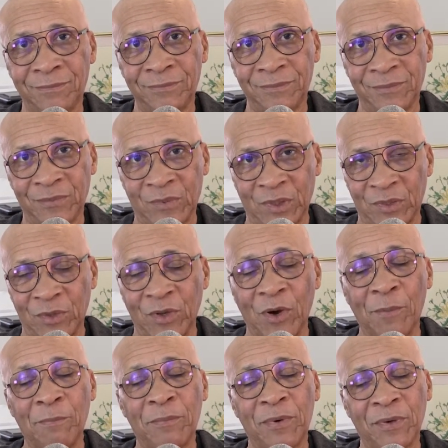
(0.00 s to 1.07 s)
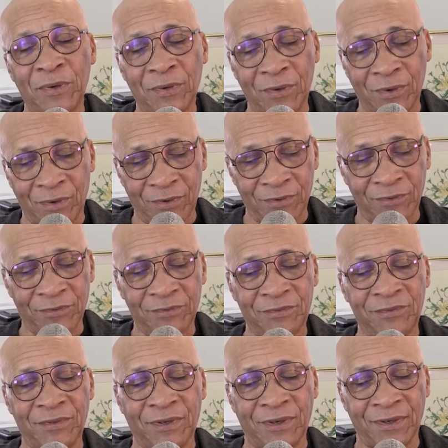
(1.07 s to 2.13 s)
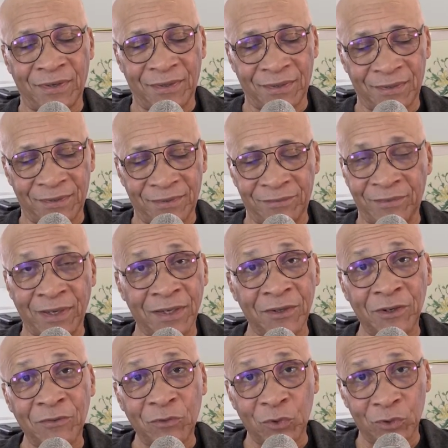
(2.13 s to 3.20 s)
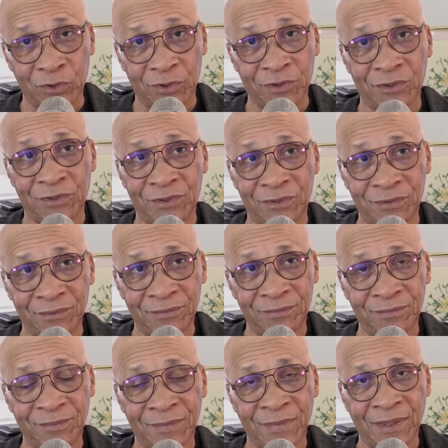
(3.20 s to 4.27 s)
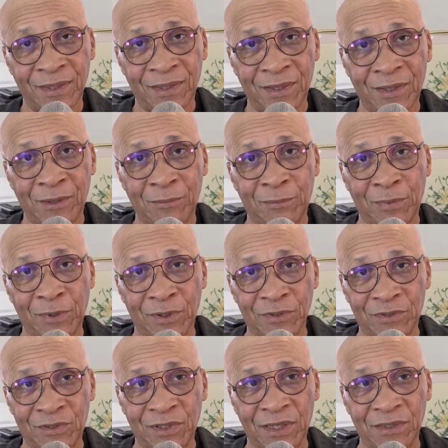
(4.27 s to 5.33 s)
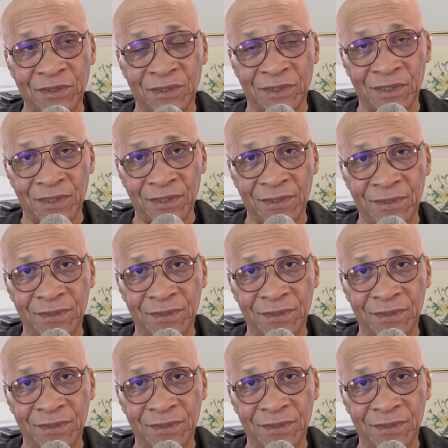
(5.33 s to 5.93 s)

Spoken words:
The number of regular voters plus Gen Z,